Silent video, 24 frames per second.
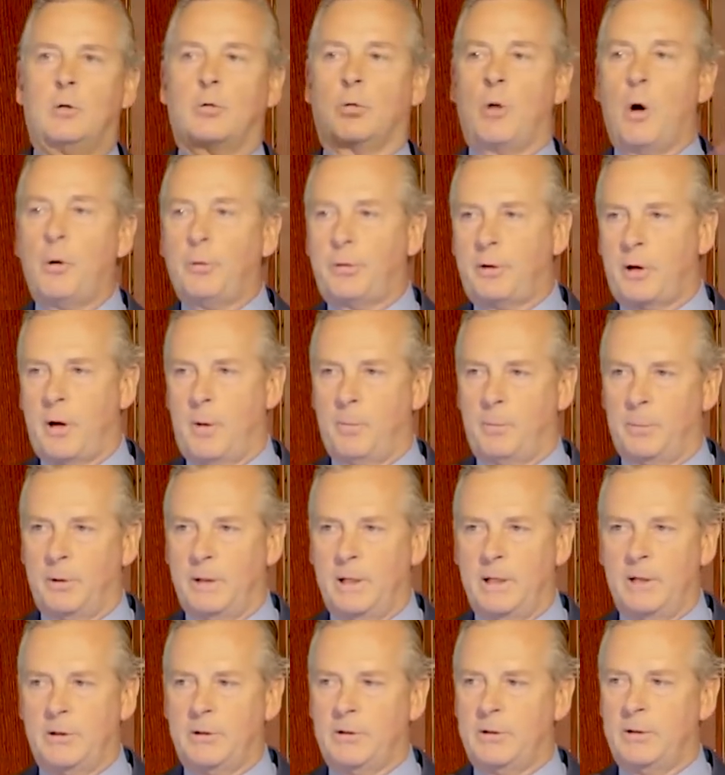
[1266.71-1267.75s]
Growth
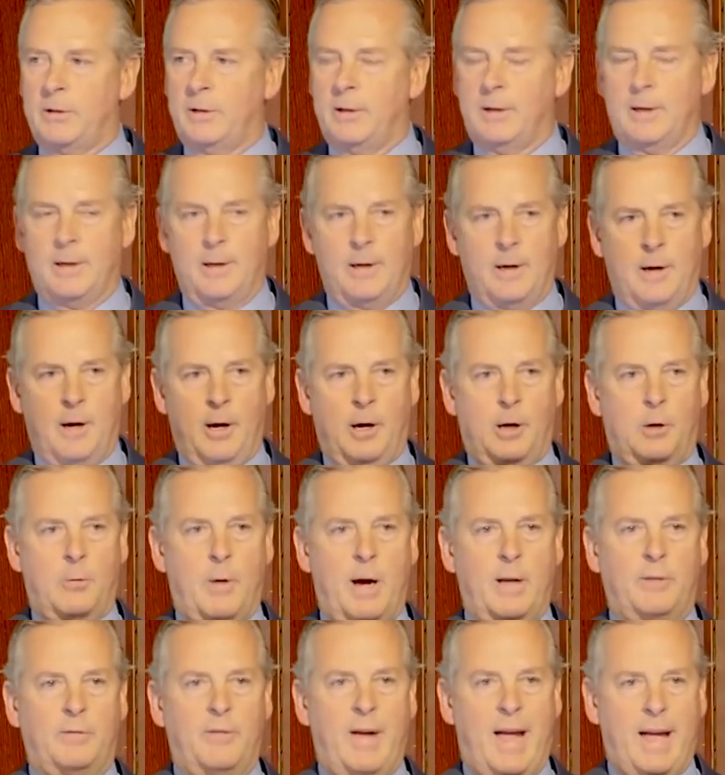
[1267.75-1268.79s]
companies are
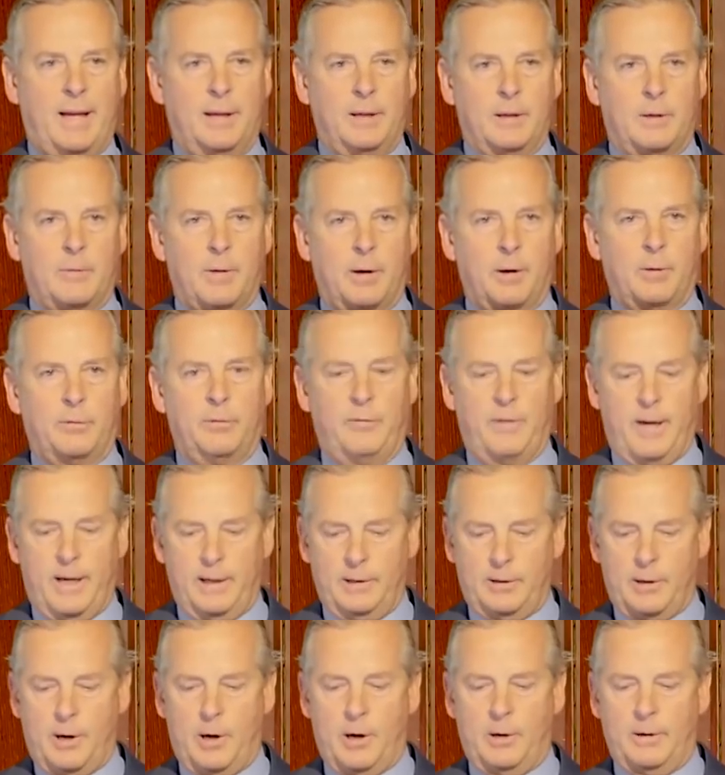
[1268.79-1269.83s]
quite often
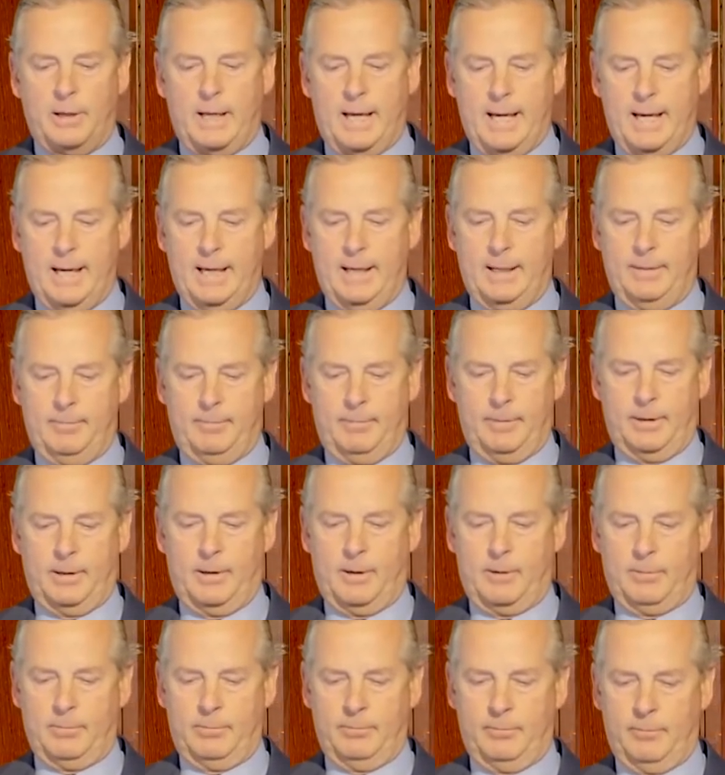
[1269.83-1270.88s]
valued on a, you
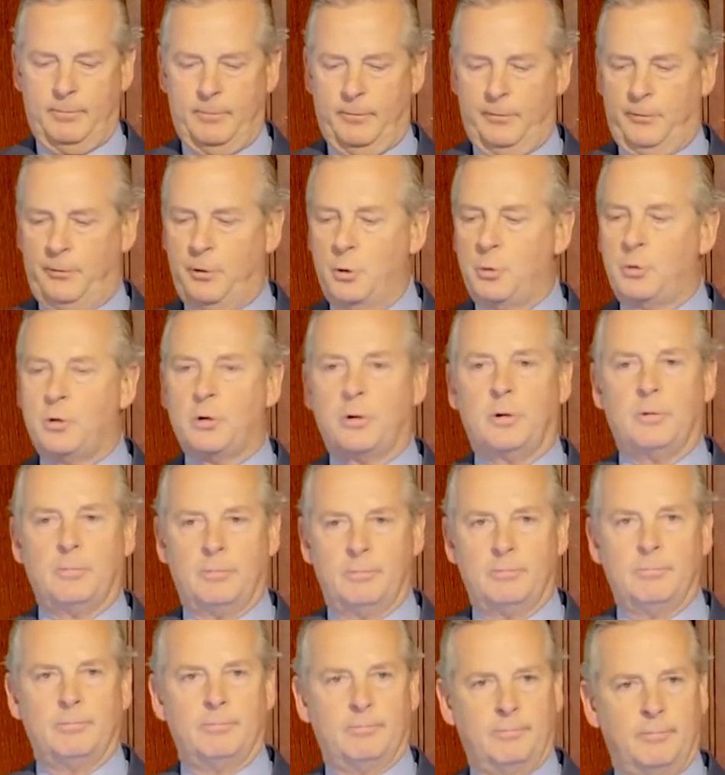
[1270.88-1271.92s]
know,
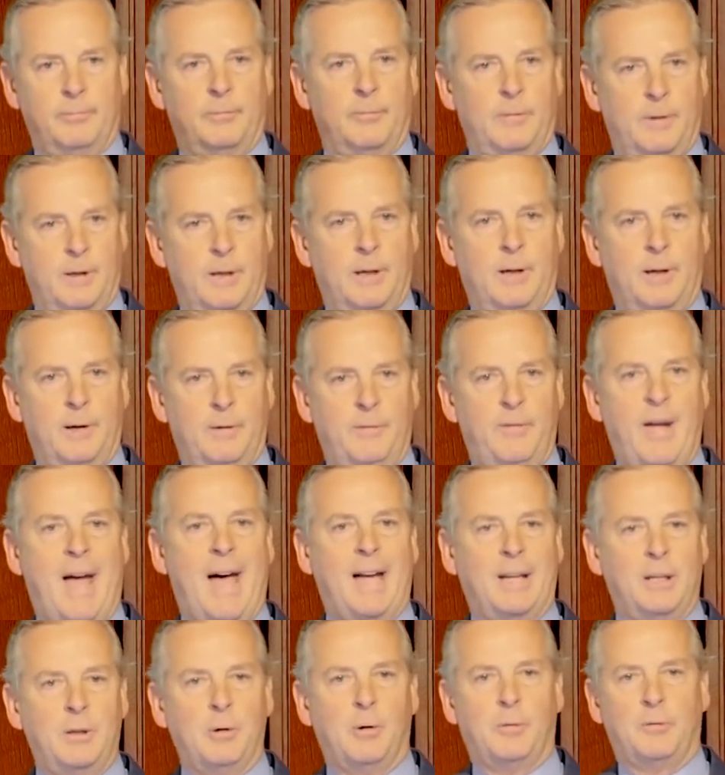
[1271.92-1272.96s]
future
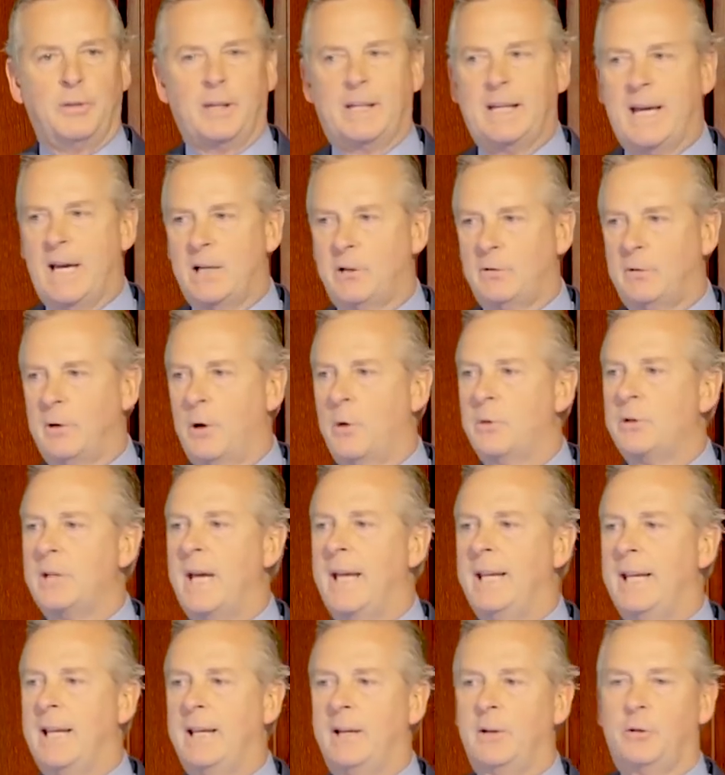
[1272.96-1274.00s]
value of the cash flows
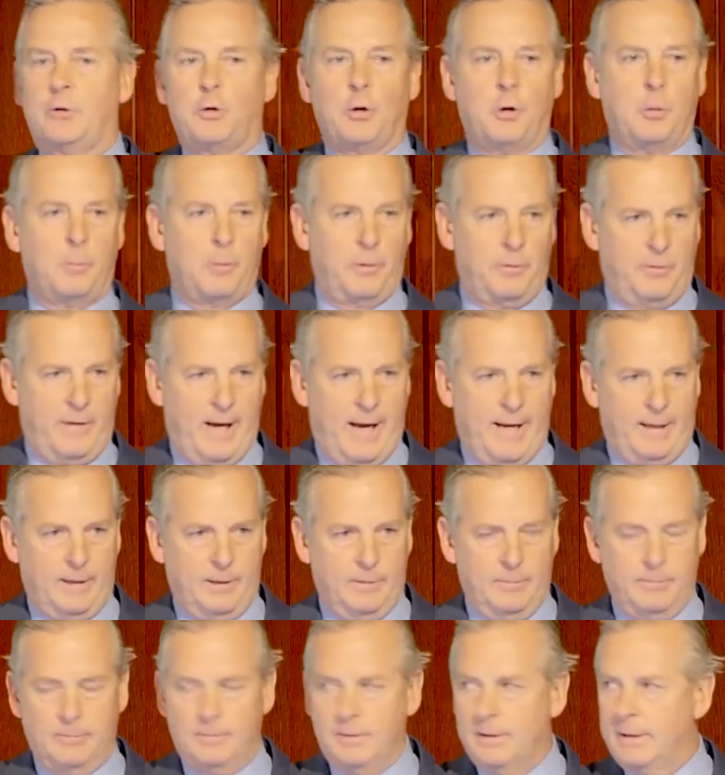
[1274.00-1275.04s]
and then a terminal
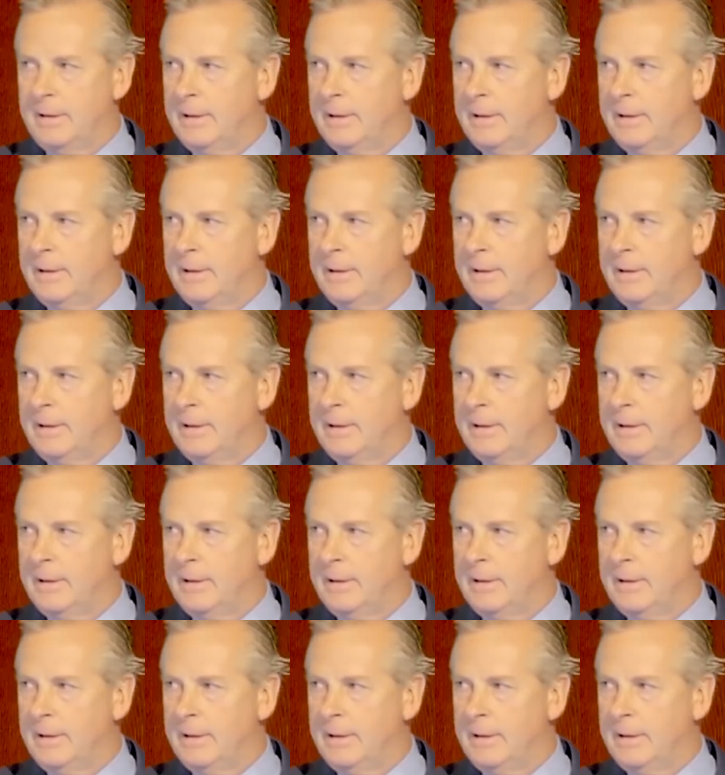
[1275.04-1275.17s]
value.